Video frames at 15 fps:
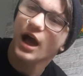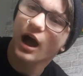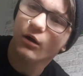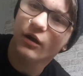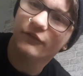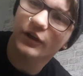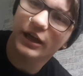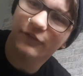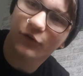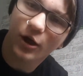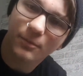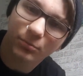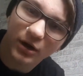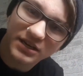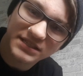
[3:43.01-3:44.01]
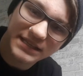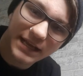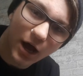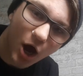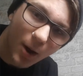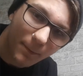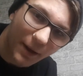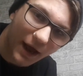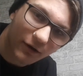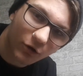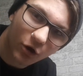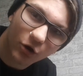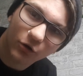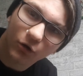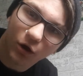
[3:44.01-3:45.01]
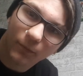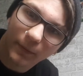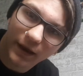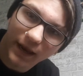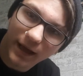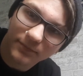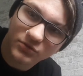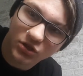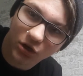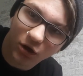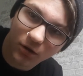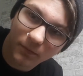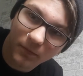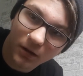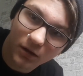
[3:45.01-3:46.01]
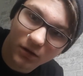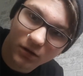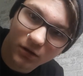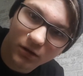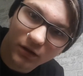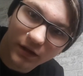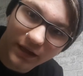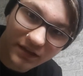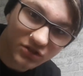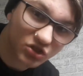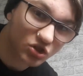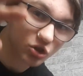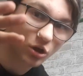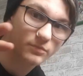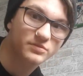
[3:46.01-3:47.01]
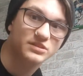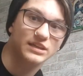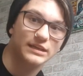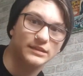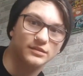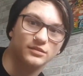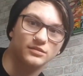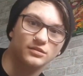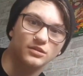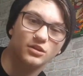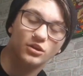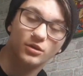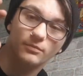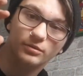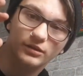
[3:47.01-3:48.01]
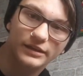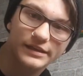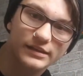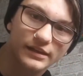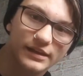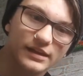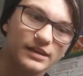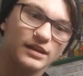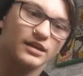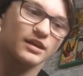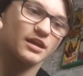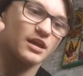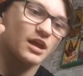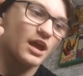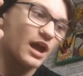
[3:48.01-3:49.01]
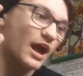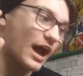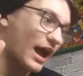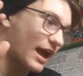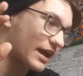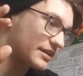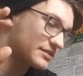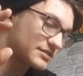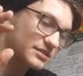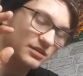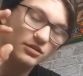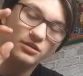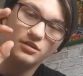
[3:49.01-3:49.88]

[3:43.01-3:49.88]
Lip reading: However, if I press the up arrow on my laptop, it stops it completely, and